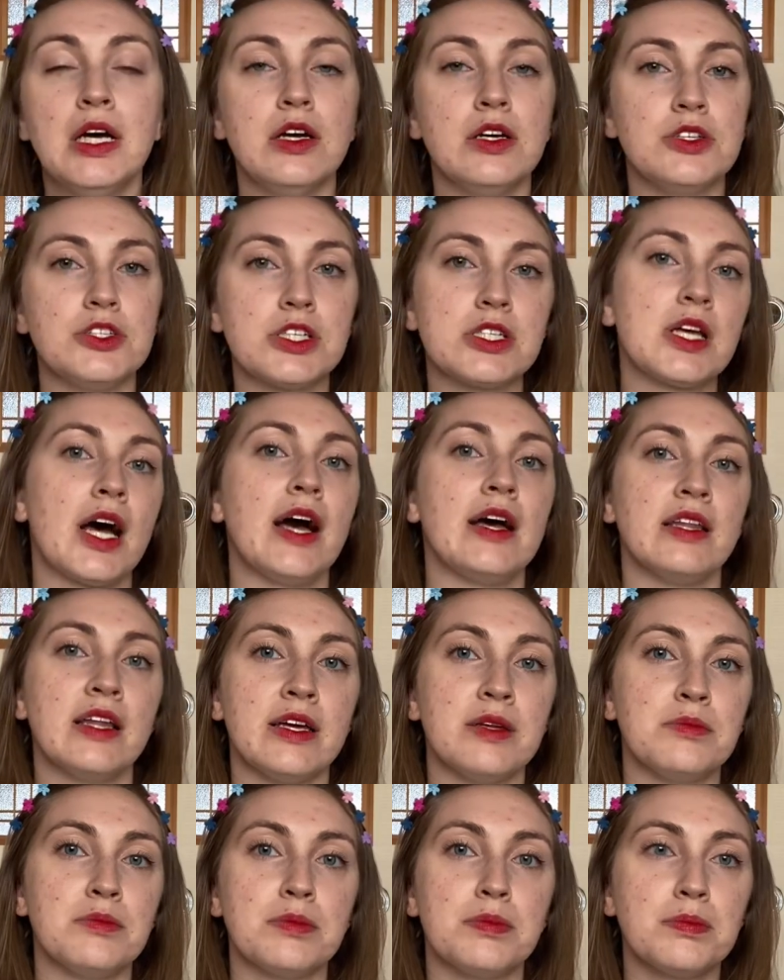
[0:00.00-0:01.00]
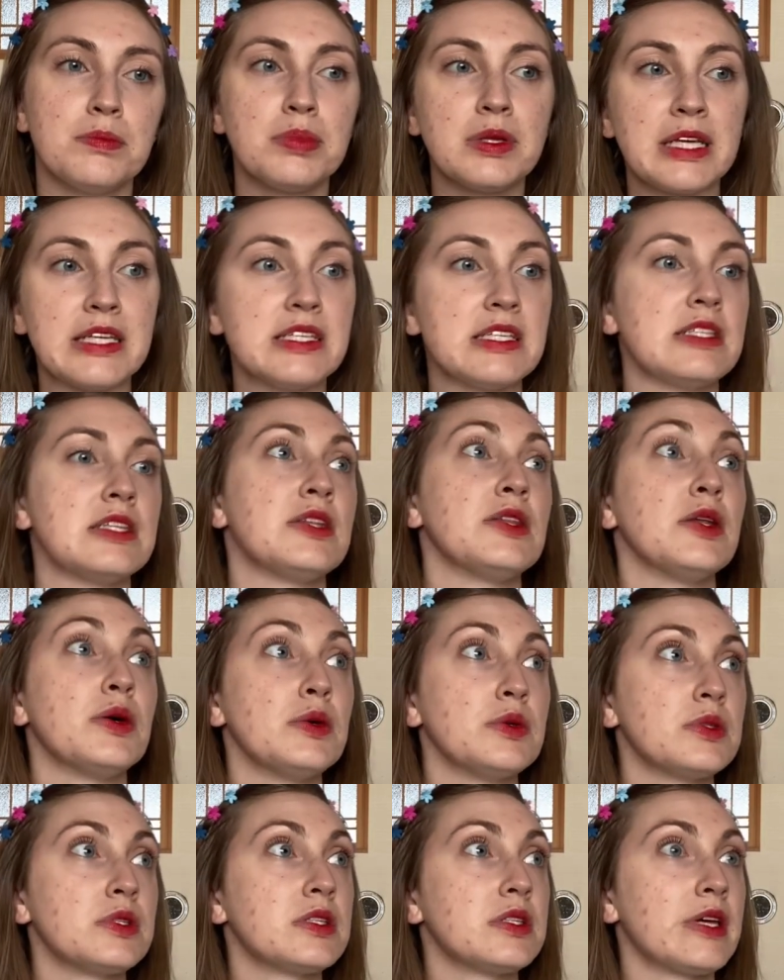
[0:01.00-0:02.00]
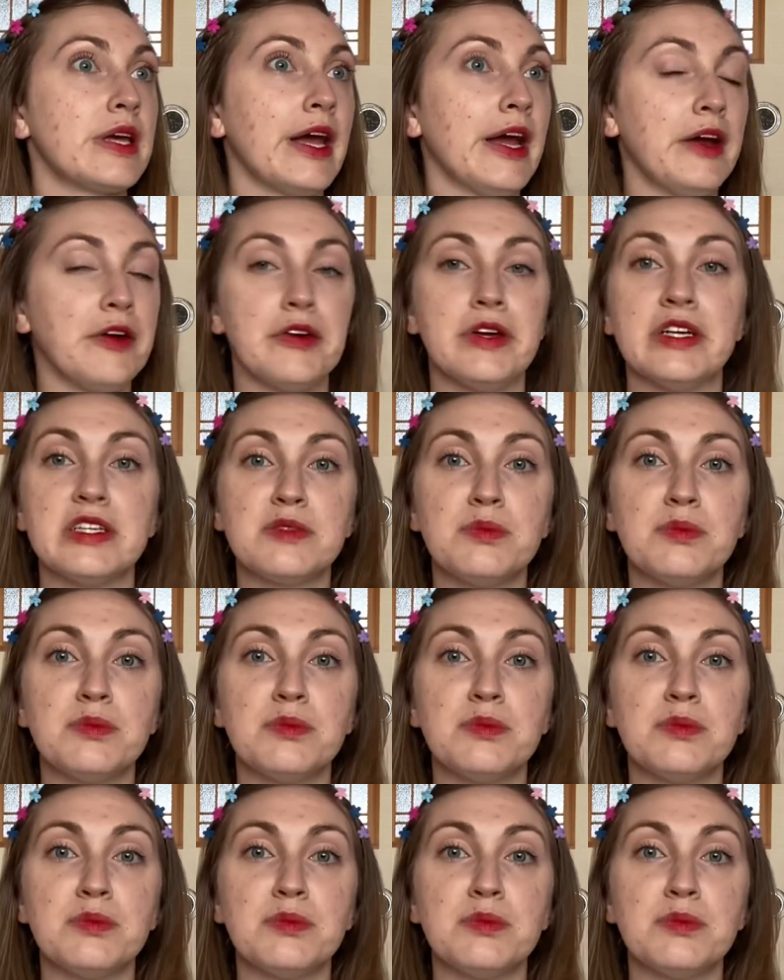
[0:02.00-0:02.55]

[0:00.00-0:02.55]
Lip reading: just highlight places in those areas.